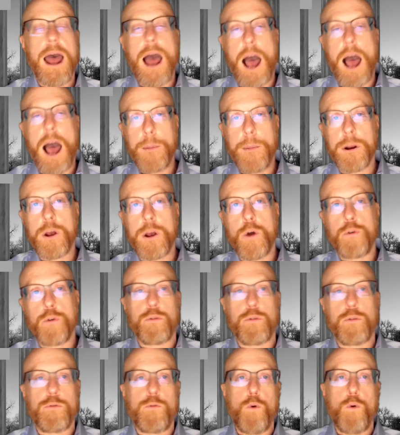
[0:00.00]
I'm going to go
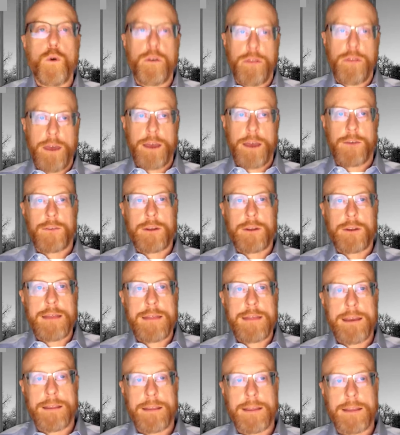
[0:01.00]
through four things that I
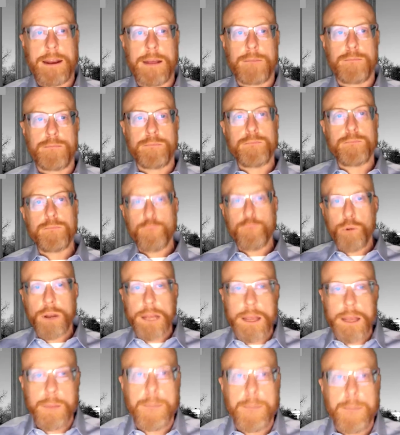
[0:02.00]
think that it
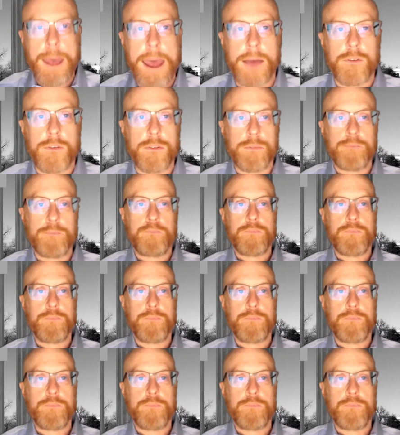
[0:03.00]
really impacts.